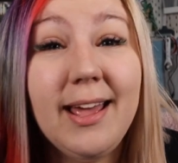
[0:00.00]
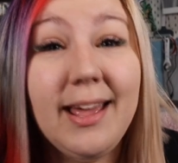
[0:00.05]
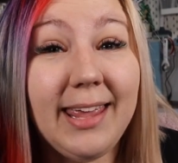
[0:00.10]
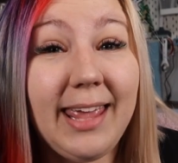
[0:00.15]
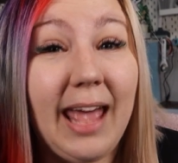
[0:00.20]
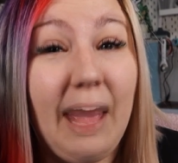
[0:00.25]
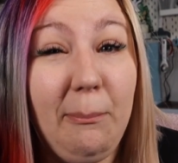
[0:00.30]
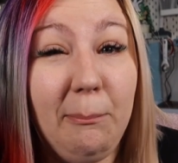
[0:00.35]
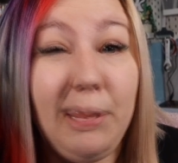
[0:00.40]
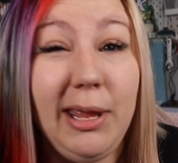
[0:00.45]

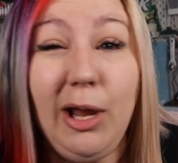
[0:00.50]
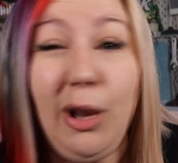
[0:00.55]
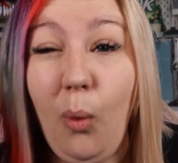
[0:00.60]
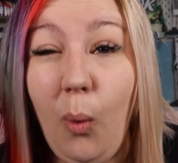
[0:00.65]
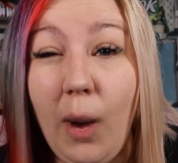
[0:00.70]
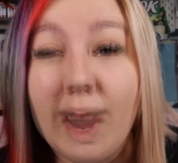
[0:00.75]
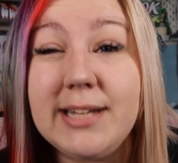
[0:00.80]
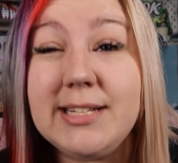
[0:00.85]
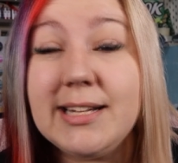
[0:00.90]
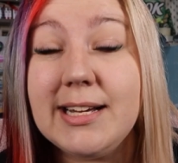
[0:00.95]
can be
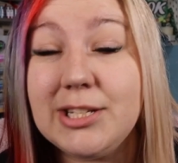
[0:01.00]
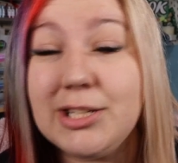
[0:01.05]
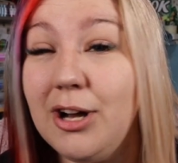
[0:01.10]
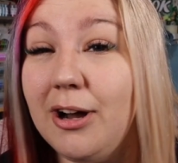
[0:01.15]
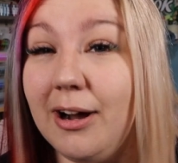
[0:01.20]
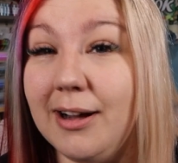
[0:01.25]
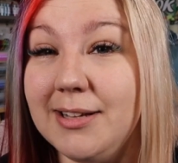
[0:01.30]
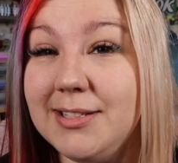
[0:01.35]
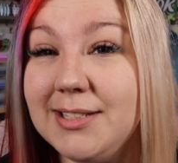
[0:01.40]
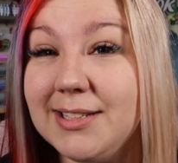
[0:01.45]
quite a
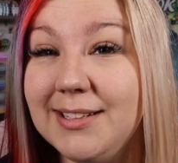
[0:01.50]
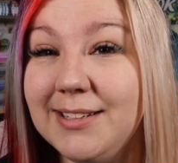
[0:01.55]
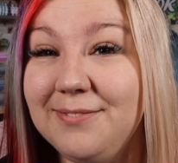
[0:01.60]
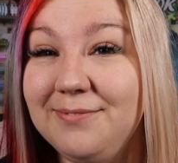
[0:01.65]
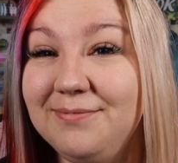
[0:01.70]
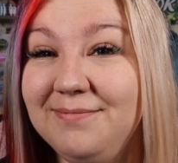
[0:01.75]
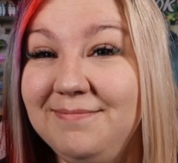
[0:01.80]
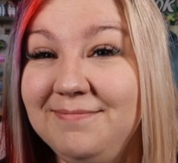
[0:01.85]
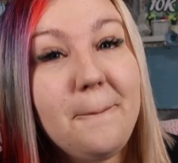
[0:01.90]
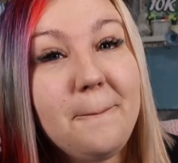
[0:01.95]
task.
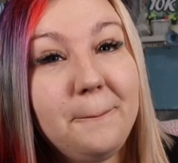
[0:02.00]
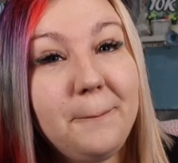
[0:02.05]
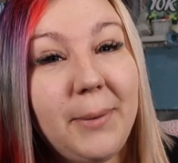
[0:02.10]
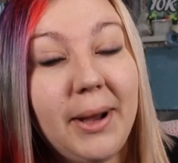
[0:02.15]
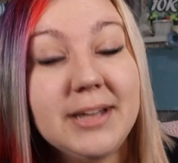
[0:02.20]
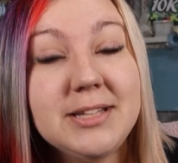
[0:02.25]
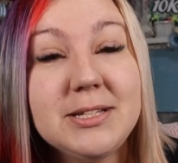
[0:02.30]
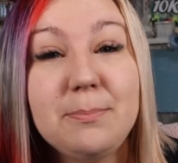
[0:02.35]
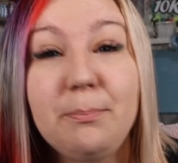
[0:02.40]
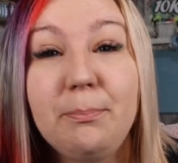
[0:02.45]

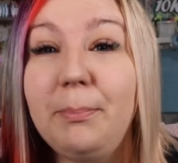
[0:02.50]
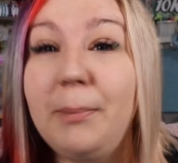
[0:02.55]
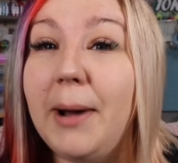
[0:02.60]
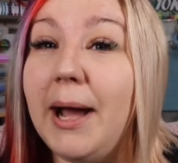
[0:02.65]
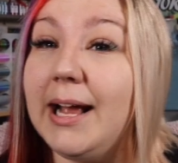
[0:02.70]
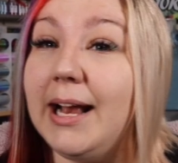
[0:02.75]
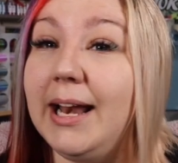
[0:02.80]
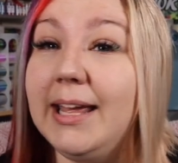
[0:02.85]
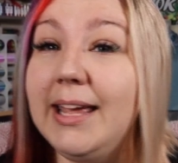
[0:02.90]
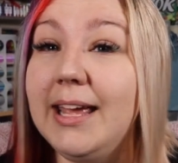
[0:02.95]
But
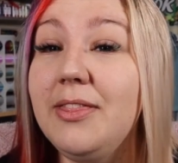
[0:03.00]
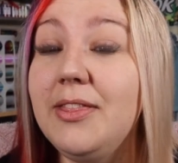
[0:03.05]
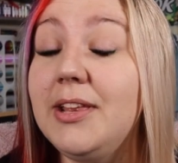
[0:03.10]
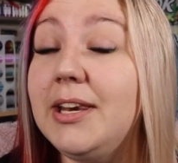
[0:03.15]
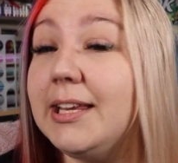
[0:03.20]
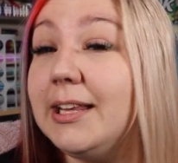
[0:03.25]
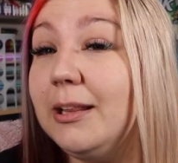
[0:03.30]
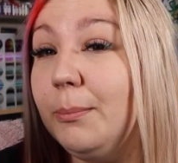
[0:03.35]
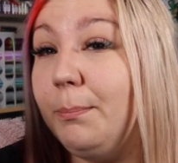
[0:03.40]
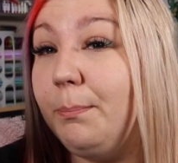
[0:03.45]
by clicking the
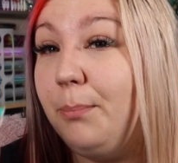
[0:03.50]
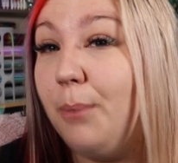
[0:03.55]
little